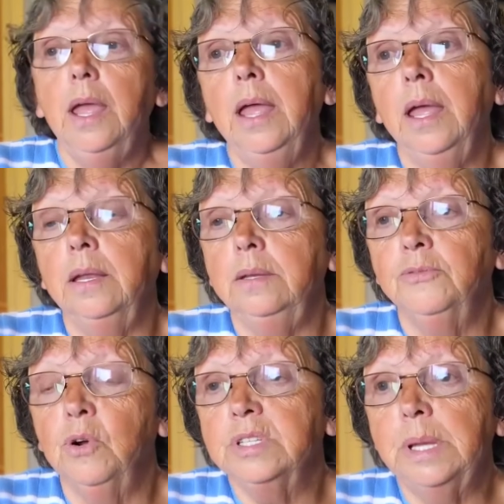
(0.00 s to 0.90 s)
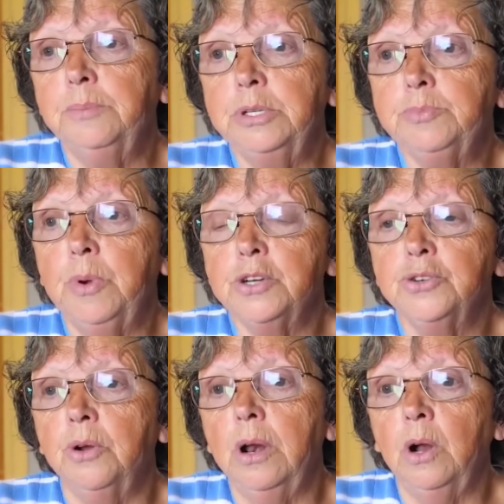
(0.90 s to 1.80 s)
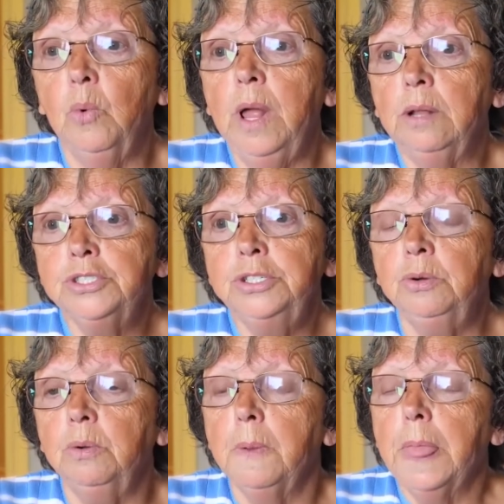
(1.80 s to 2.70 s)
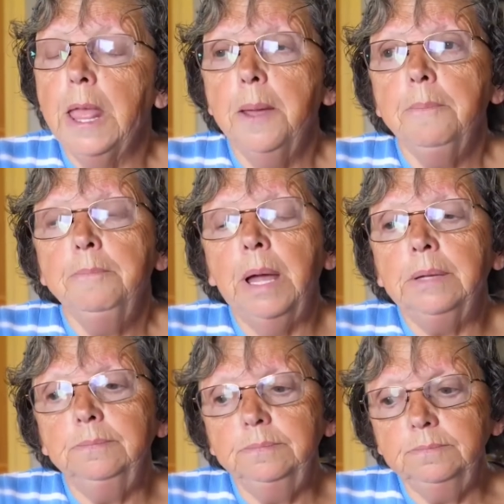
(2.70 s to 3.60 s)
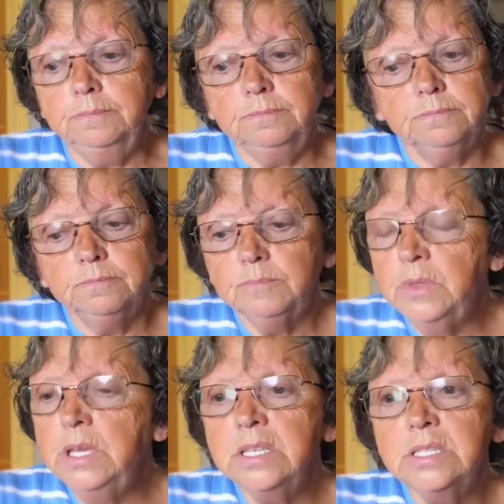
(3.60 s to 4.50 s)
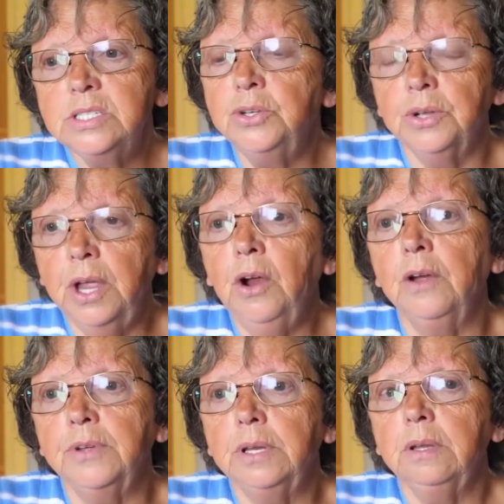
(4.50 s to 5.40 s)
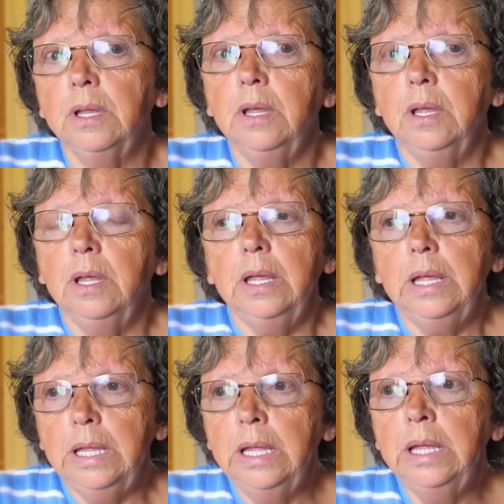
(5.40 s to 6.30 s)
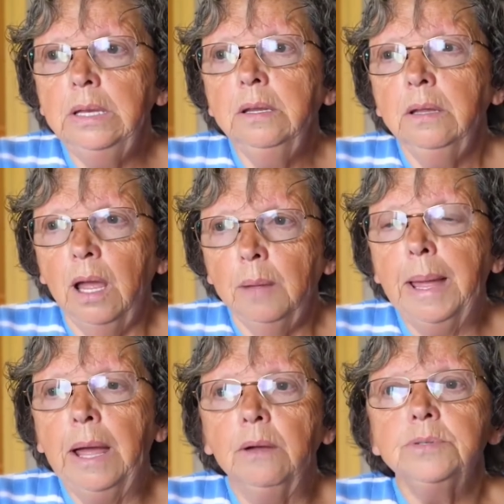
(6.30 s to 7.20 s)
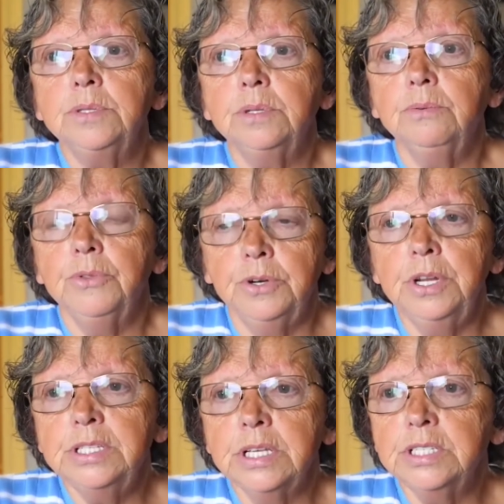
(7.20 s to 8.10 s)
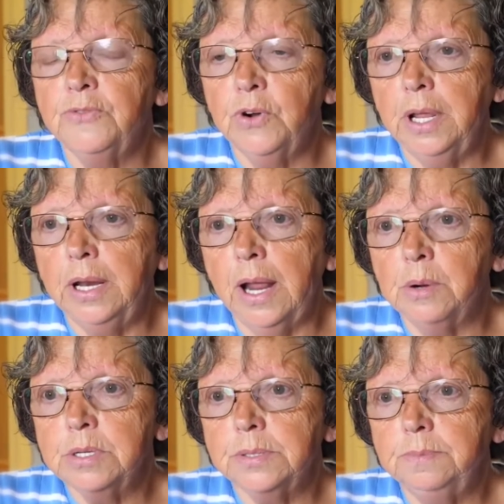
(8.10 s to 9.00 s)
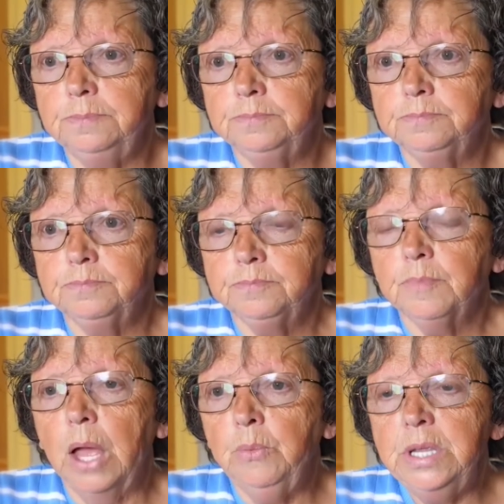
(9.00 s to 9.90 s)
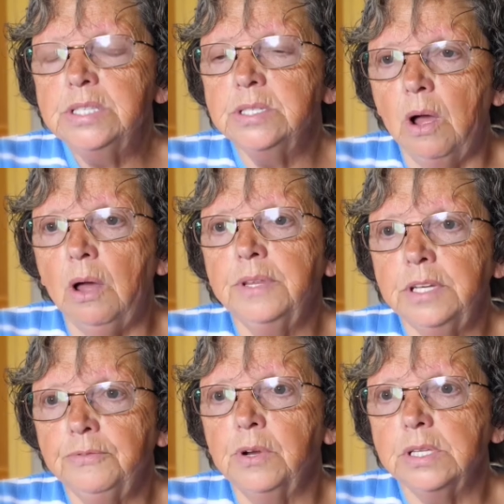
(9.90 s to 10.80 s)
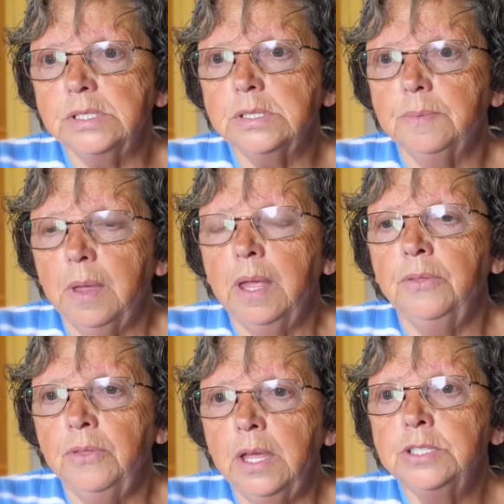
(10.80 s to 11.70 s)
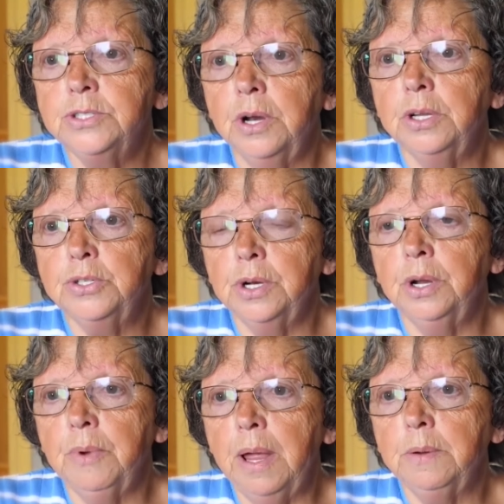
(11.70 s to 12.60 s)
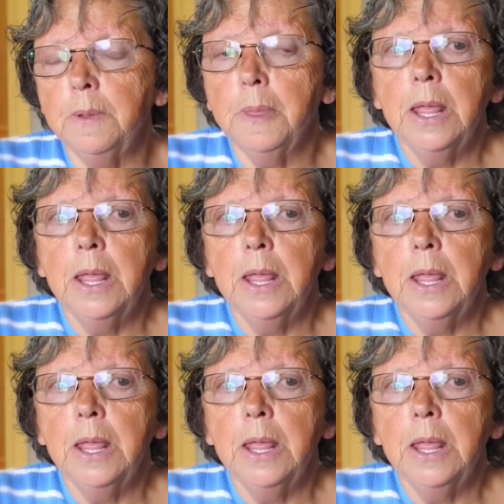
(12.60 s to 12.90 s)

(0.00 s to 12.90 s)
And of course that puts pressure on our well too. But this took care of it in about 36 to 48 hours. We saw the difference and things started turning around.